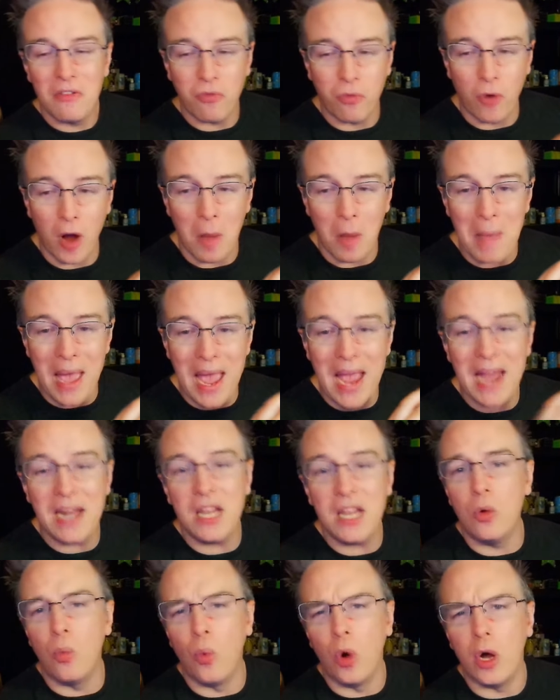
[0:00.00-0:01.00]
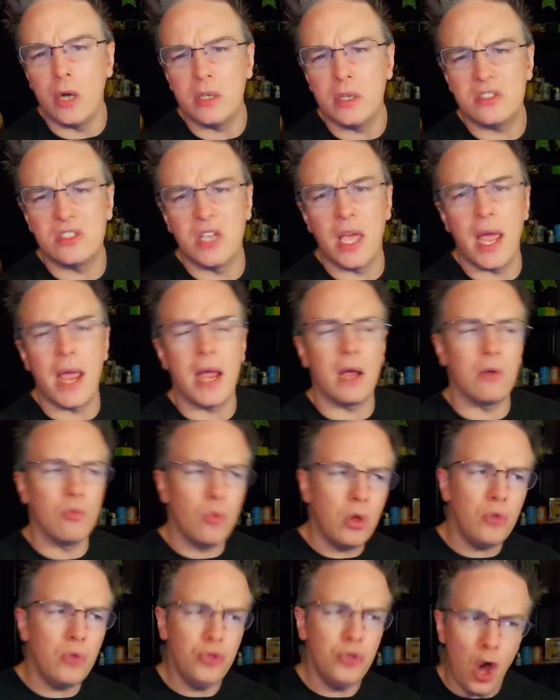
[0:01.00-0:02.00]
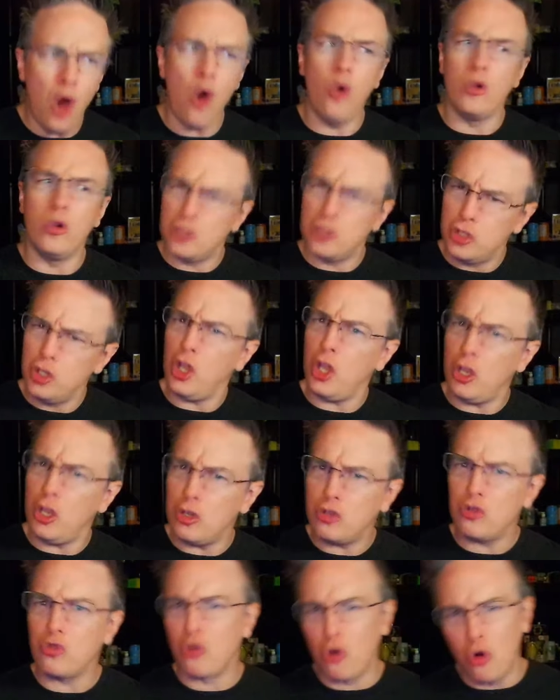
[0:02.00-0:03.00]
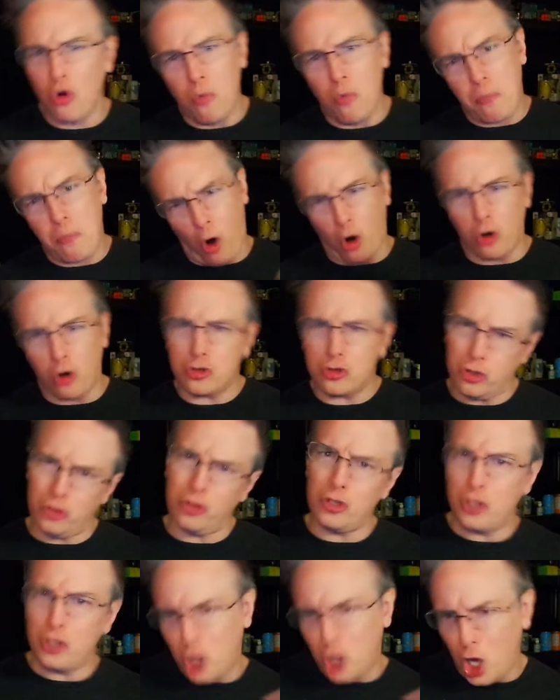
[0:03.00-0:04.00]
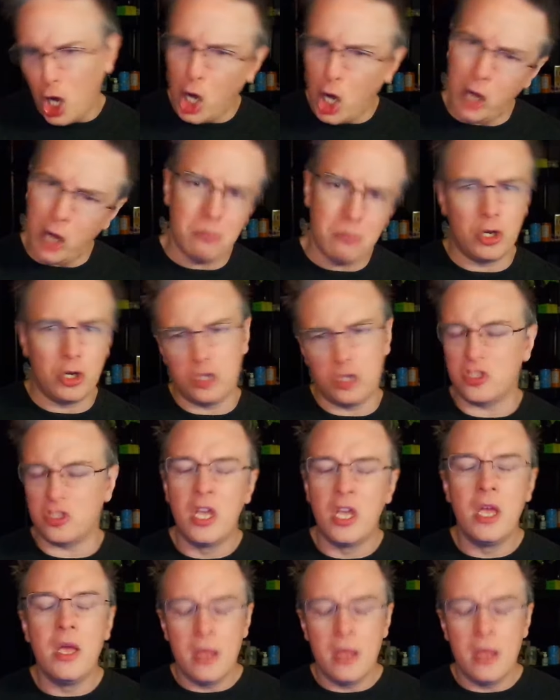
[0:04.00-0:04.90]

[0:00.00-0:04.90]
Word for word: from anyone saying, well, no, it's an integral part to the game. And it's,